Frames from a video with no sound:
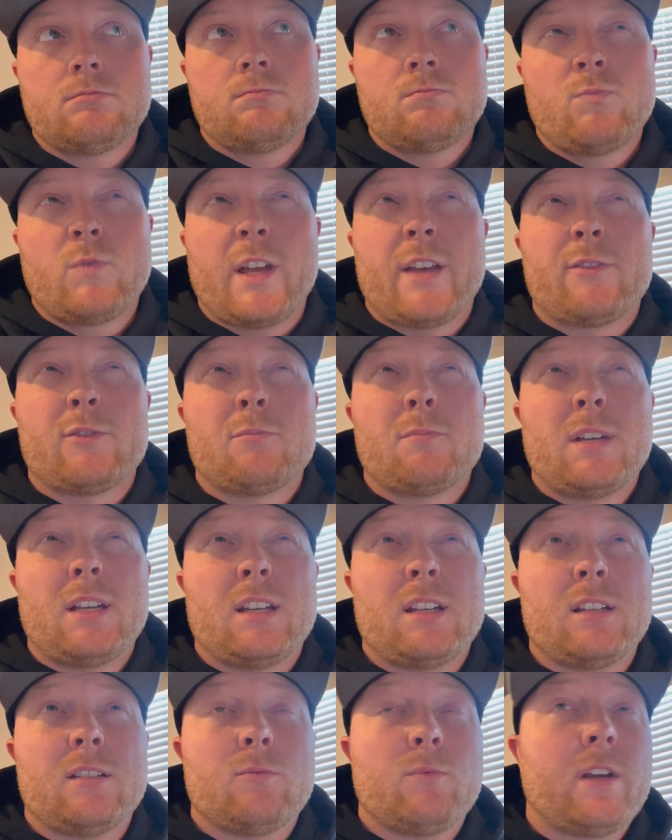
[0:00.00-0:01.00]
we
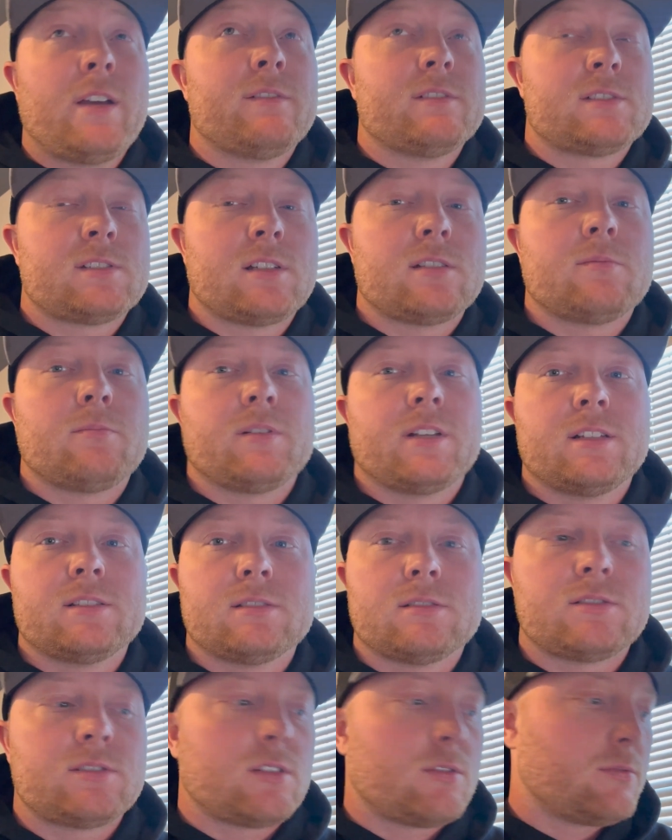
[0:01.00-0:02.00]
haven't set the plans
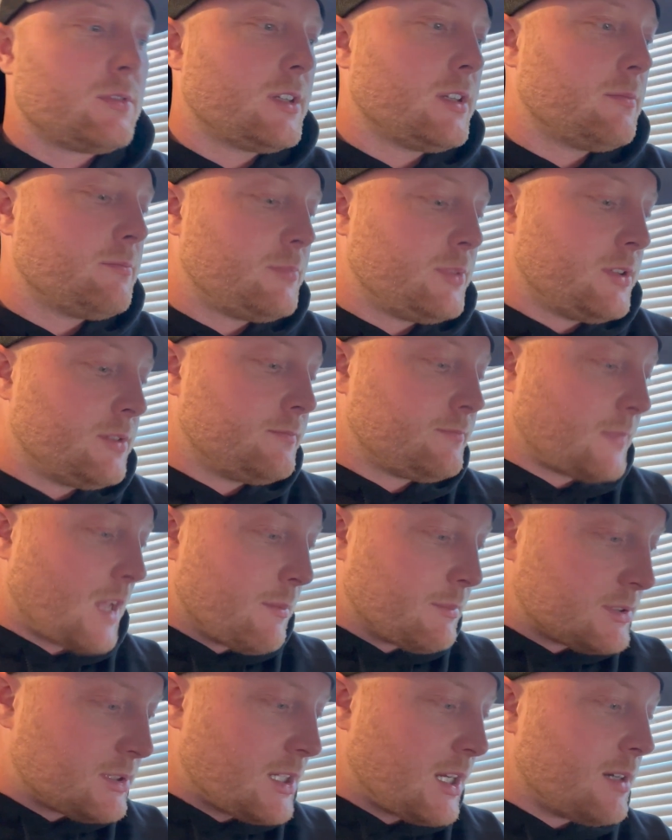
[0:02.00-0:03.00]
in stone yet, but
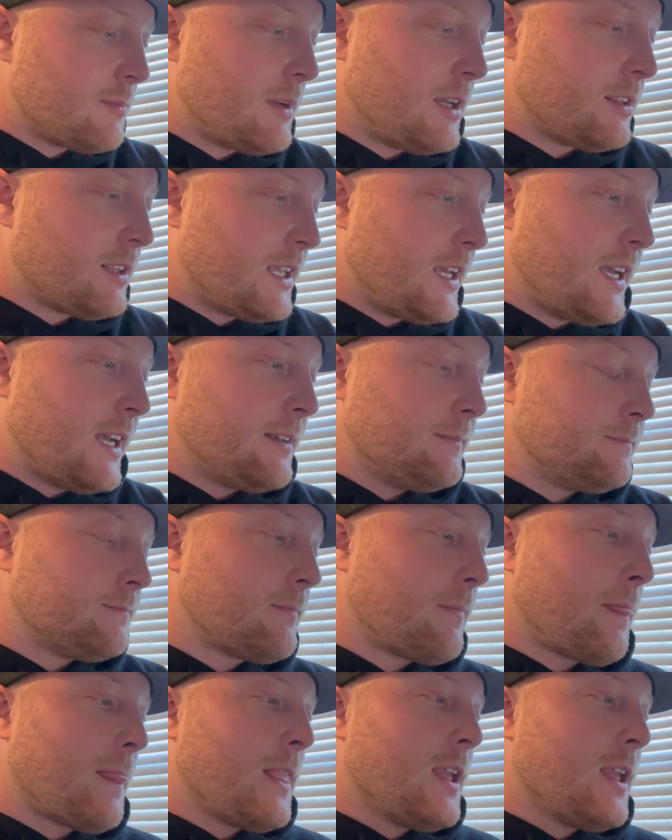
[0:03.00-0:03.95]
I'm excited about that.